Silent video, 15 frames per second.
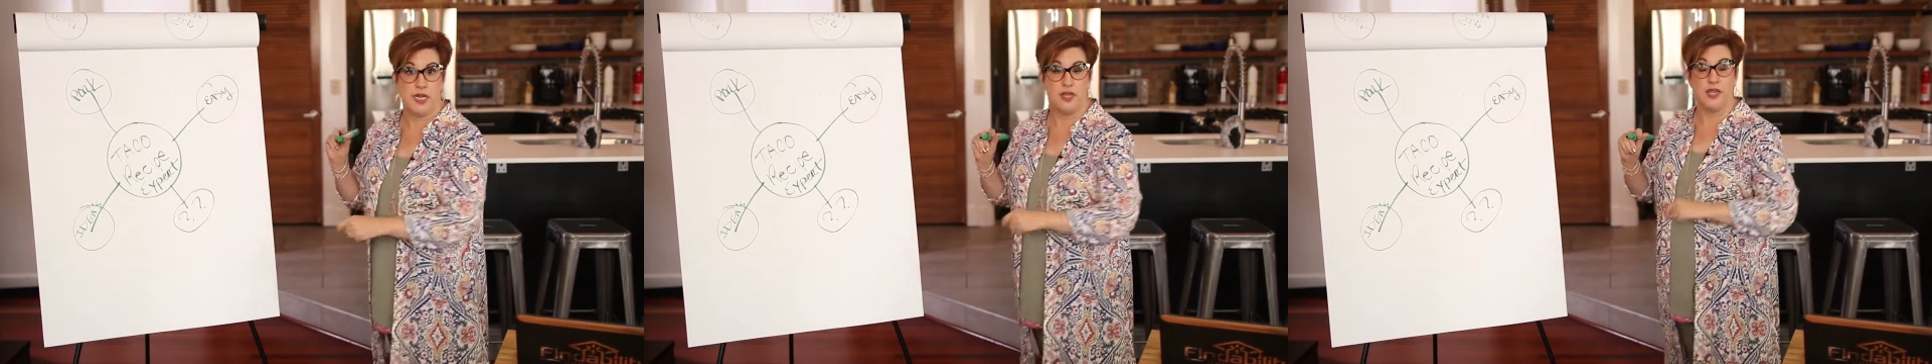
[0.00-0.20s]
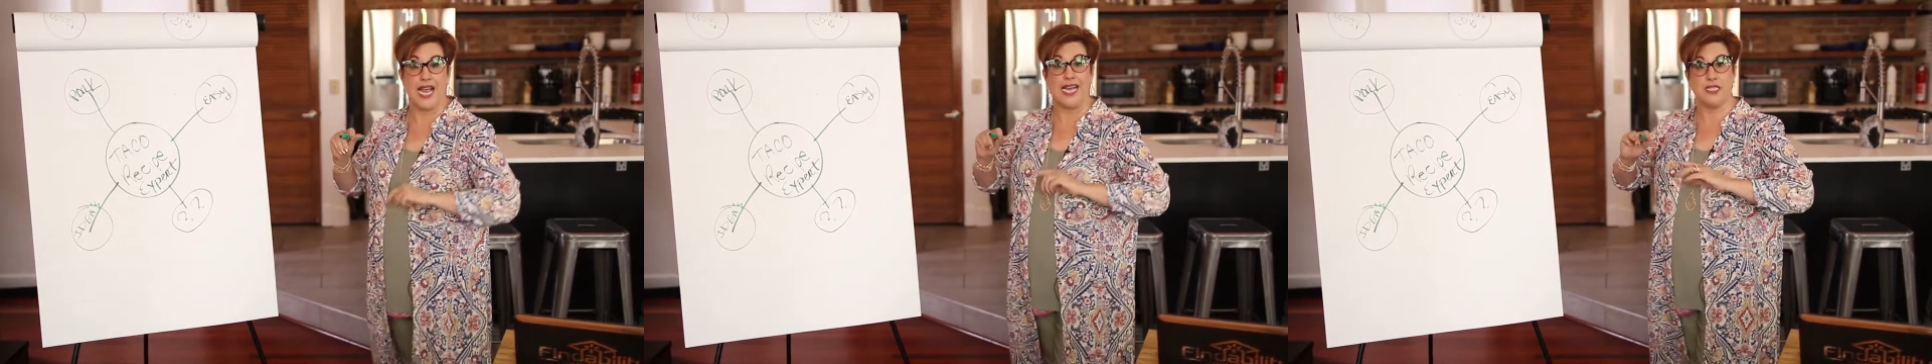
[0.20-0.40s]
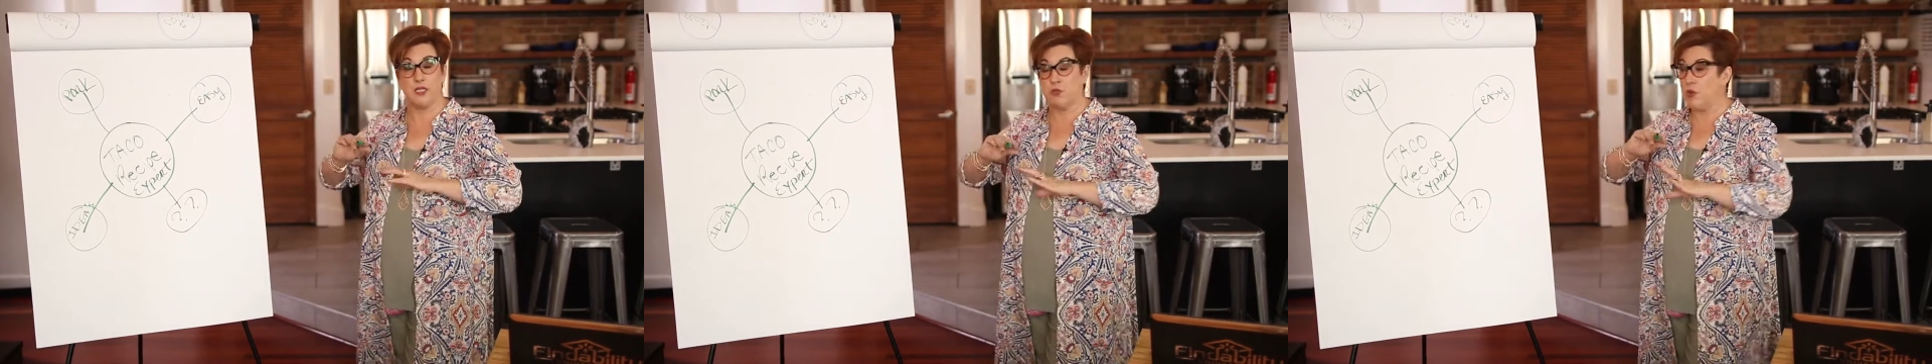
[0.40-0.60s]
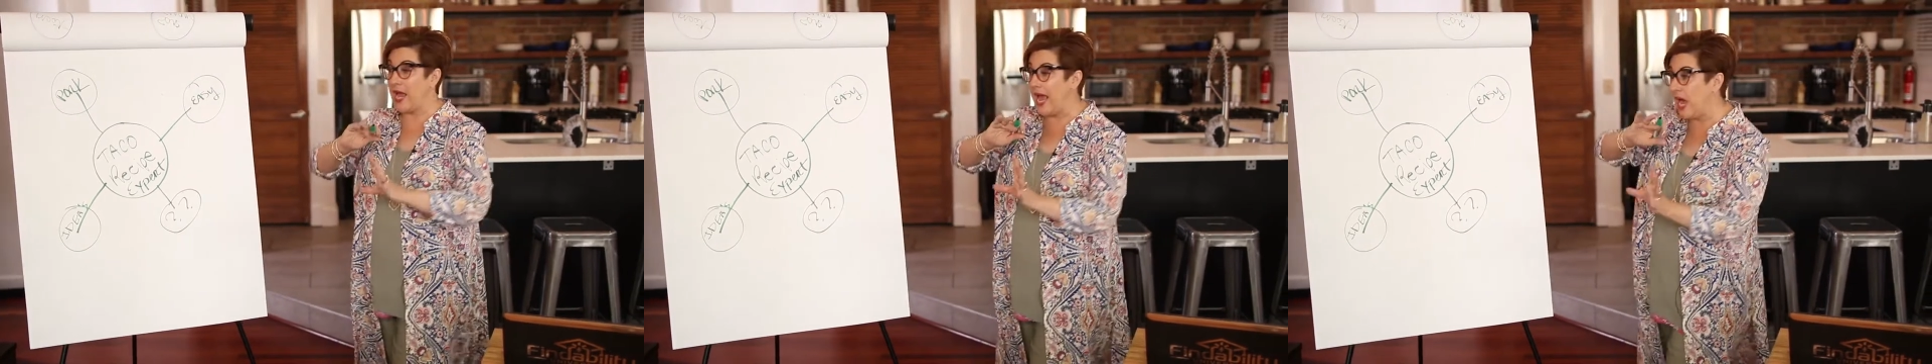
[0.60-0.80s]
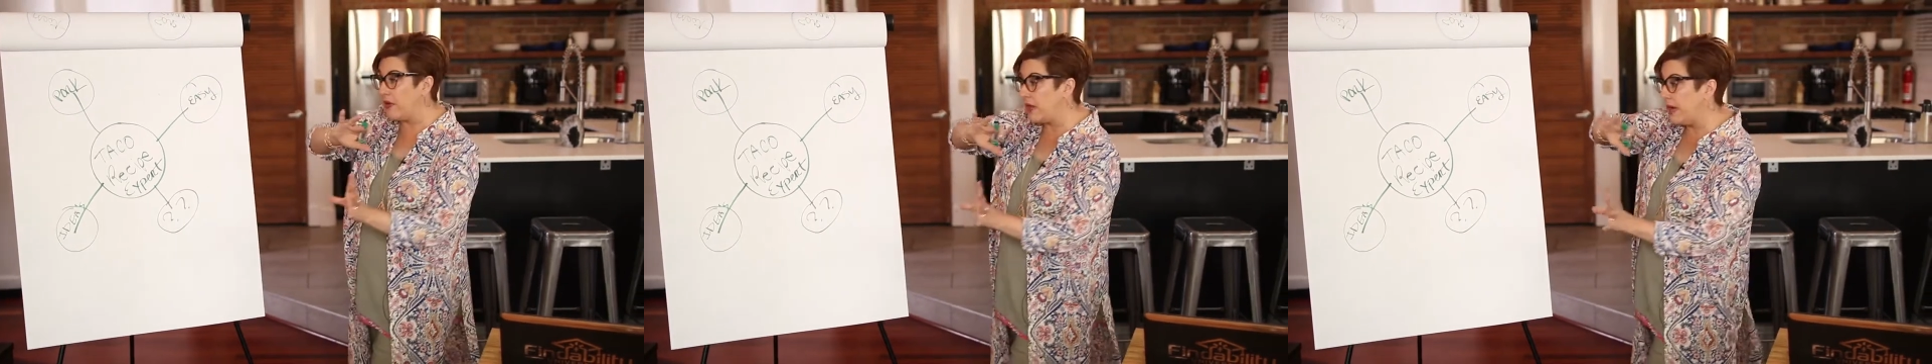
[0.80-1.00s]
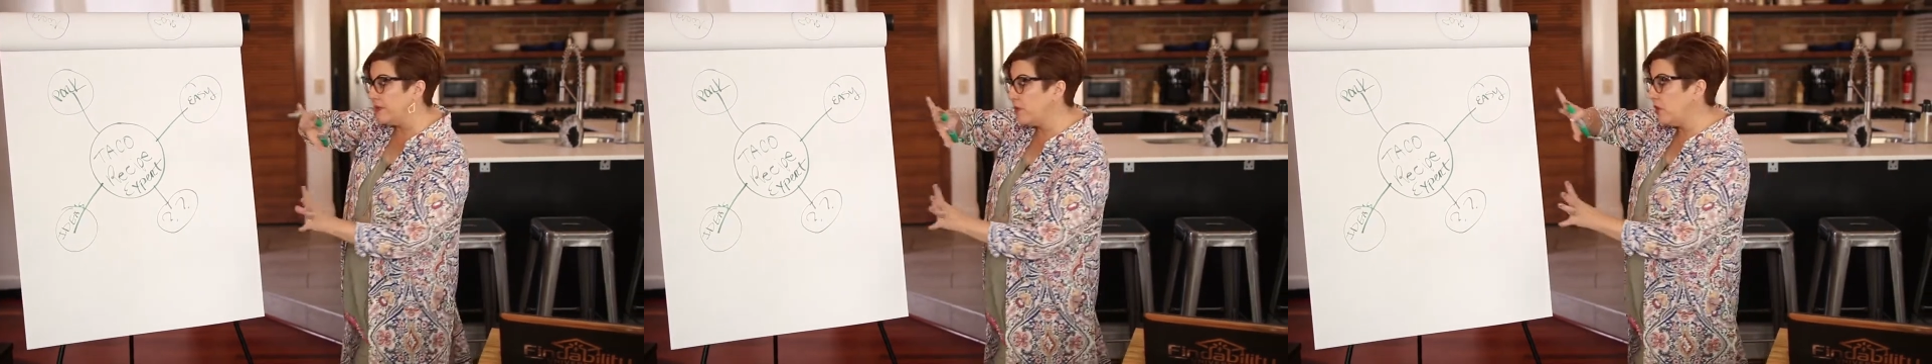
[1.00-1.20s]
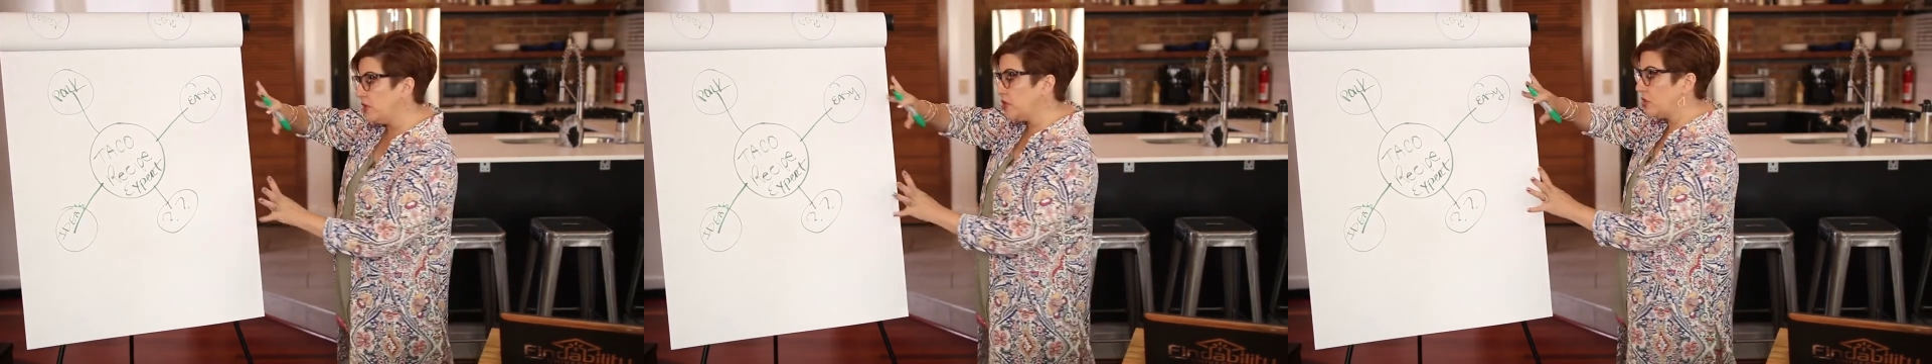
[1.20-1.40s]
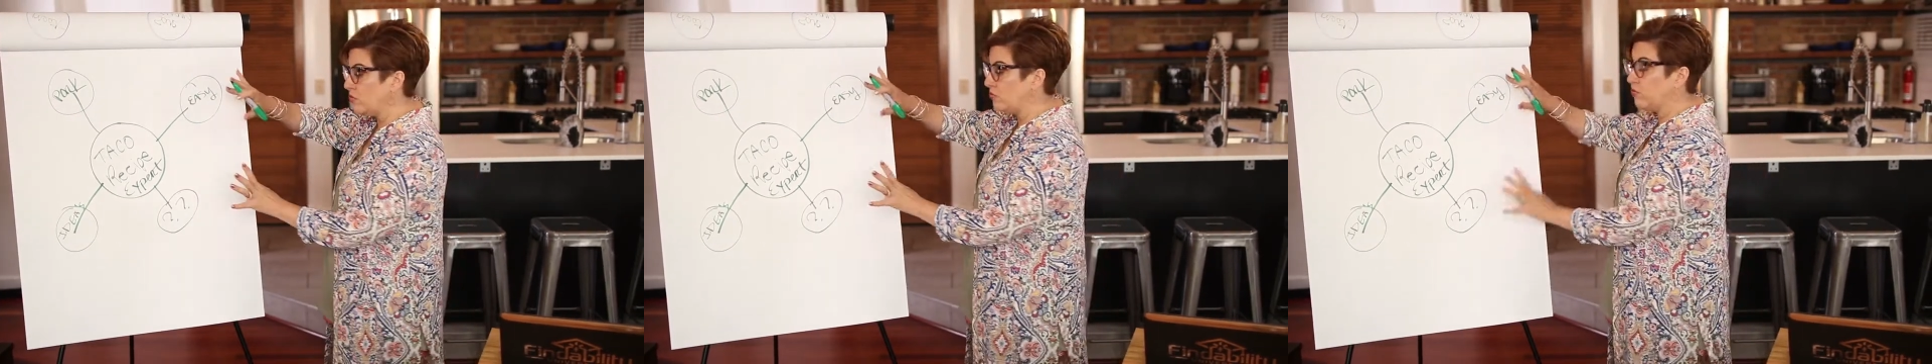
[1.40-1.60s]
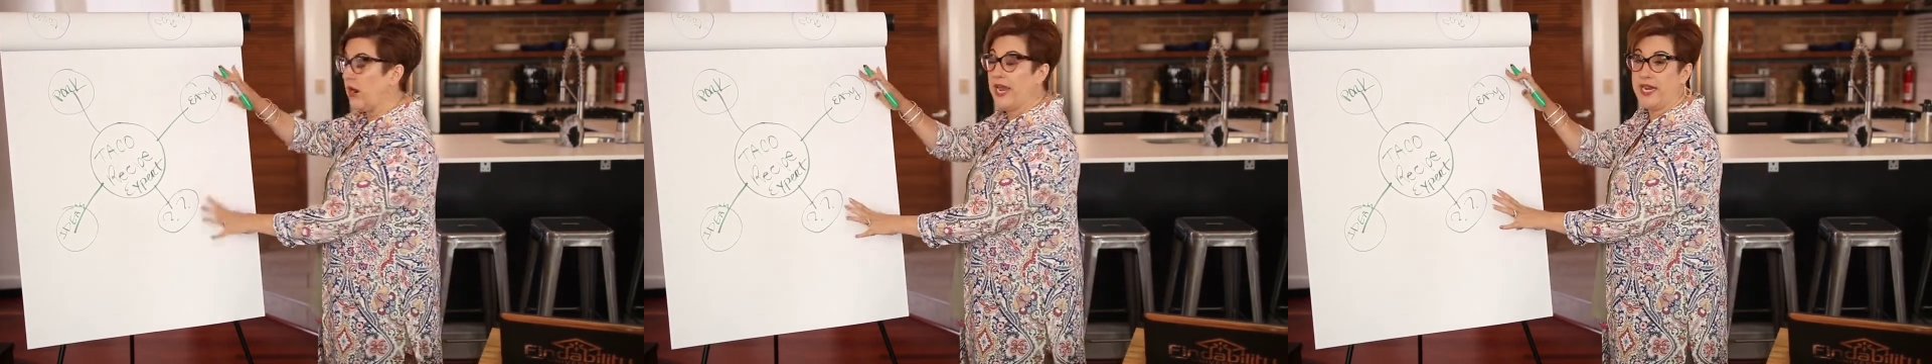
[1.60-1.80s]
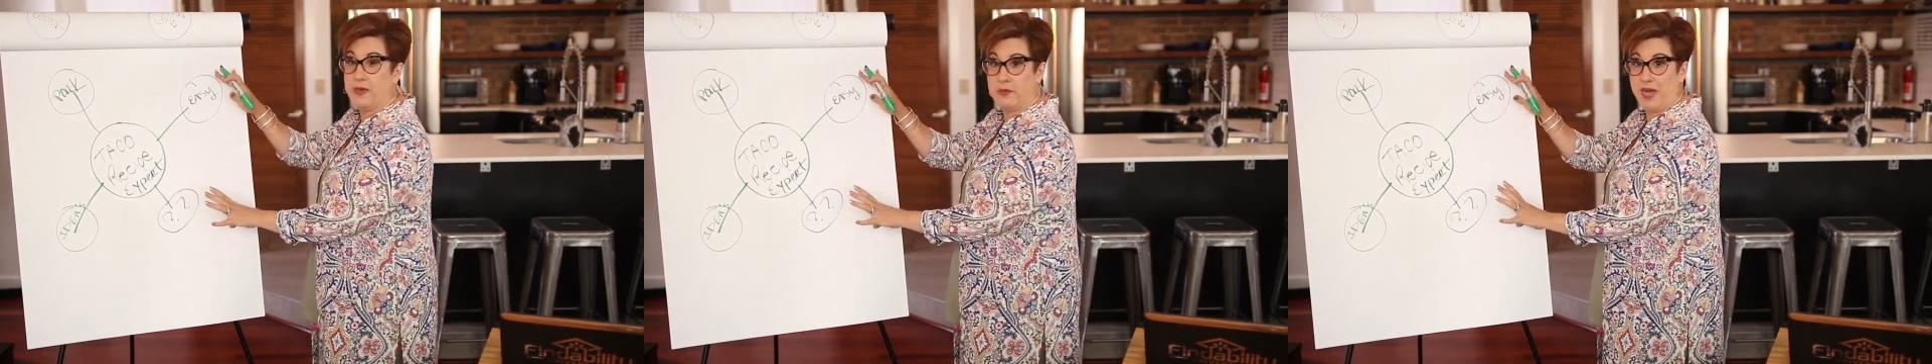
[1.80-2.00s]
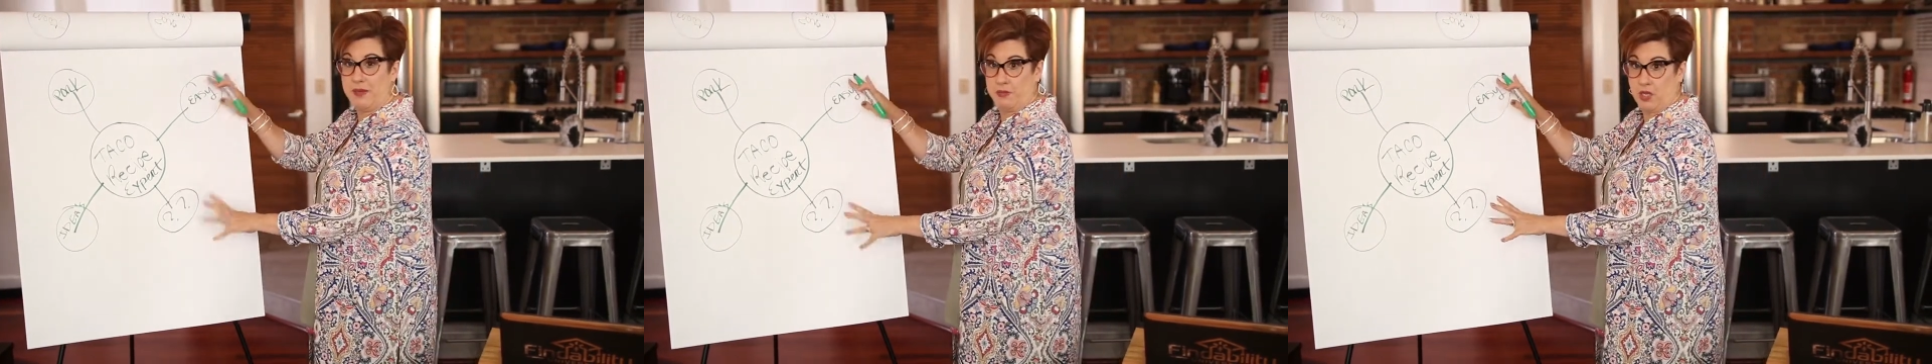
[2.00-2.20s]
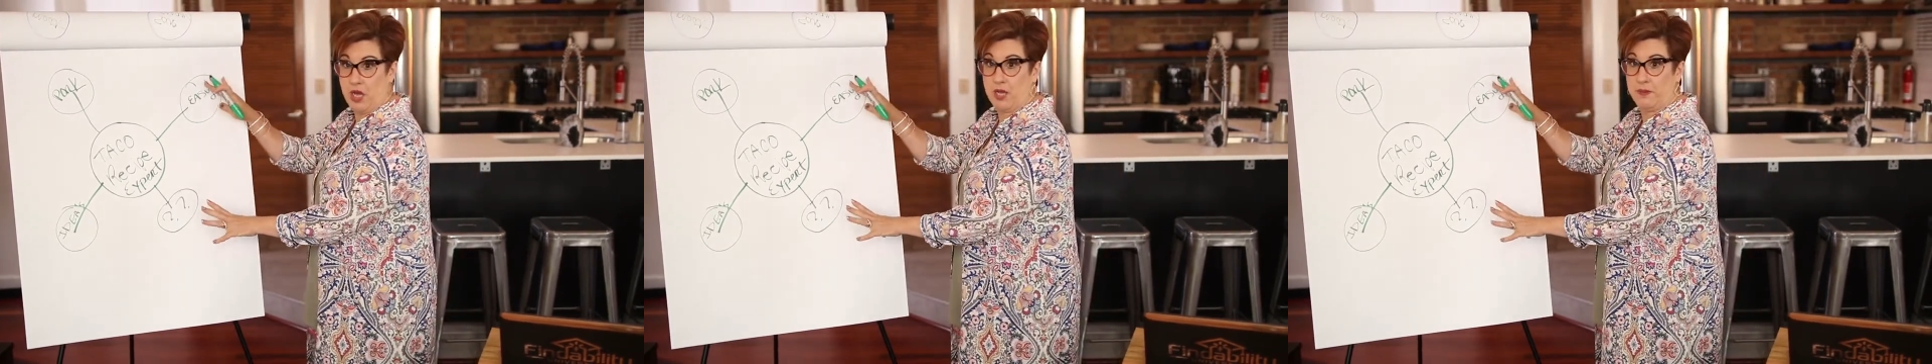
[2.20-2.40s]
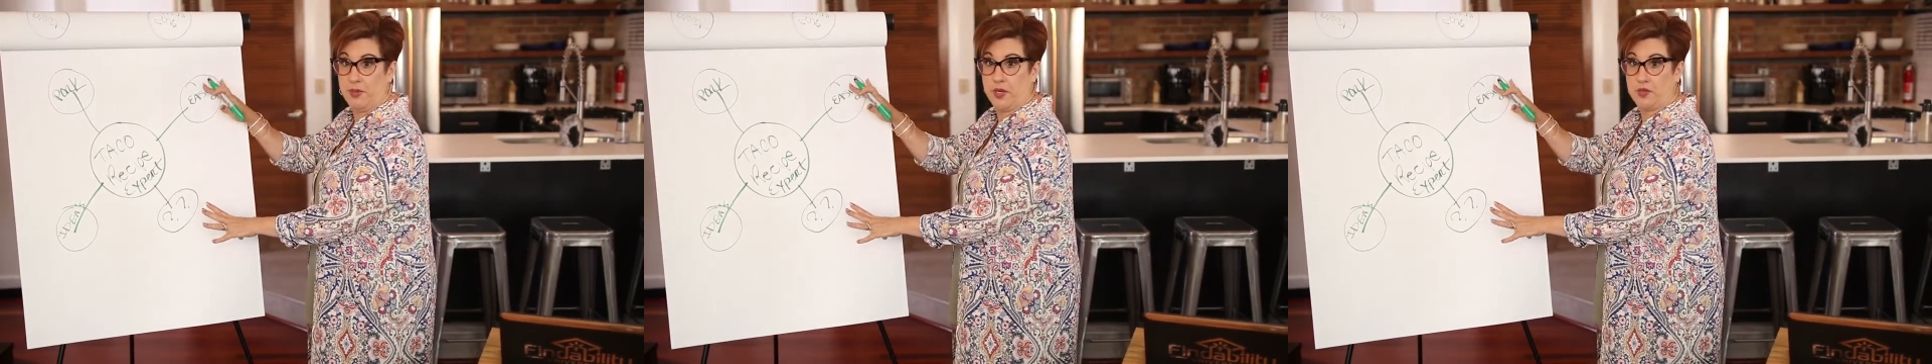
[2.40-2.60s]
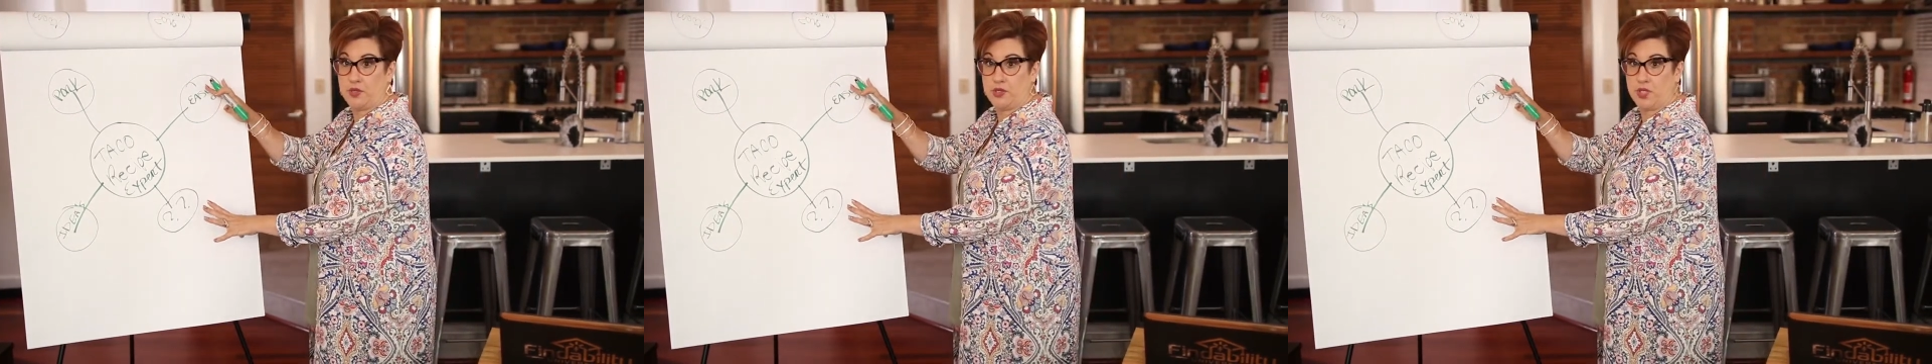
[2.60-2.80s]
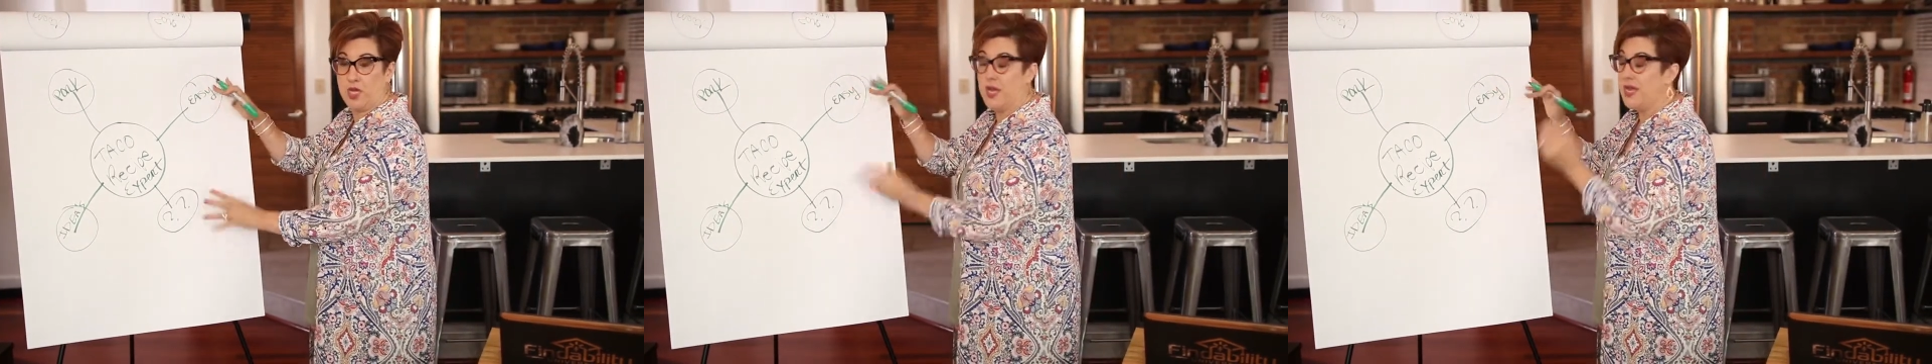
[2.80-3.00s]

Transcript: That's how I'm going to write my blog post.